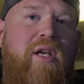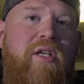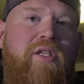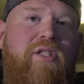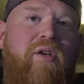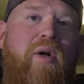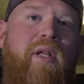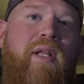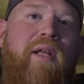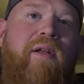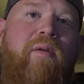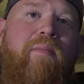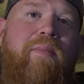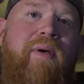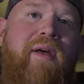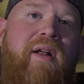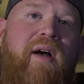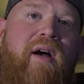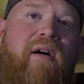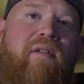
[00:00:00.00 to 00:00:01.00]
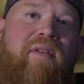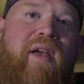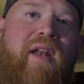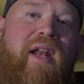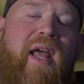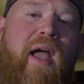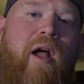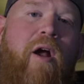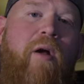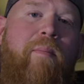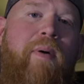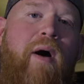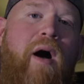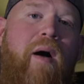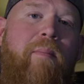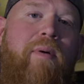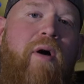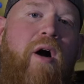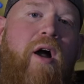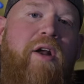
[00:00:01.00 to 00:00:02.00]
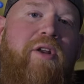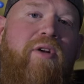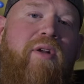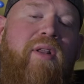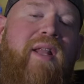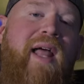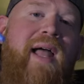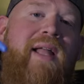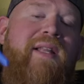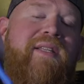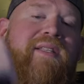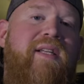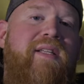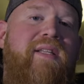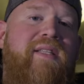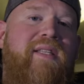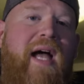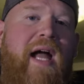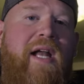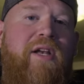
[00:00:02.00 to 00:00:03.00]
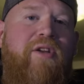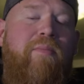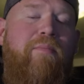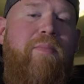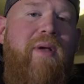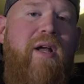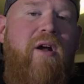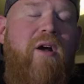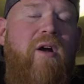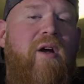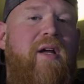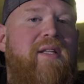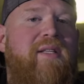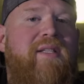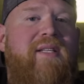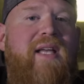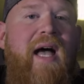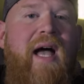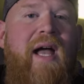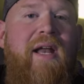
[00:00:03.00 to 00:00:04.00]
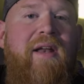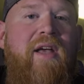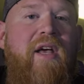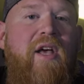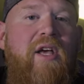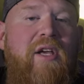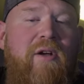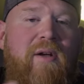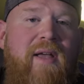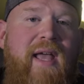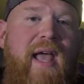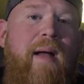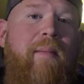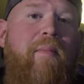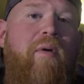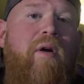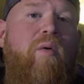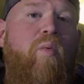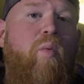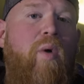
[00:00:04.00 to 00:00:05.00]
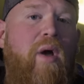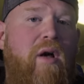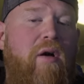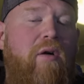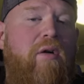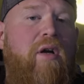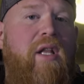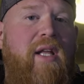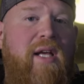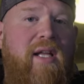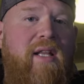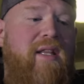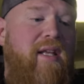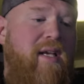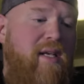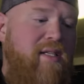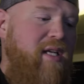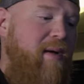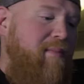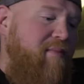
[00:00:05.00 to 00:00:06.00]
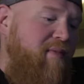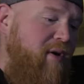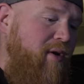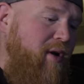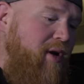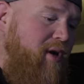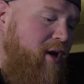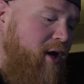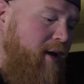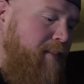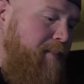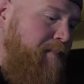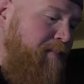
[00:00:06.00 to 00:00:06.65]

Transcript: So a little bit of an air pump on your lens, inside your mirror, inside your camera will clean things up very good.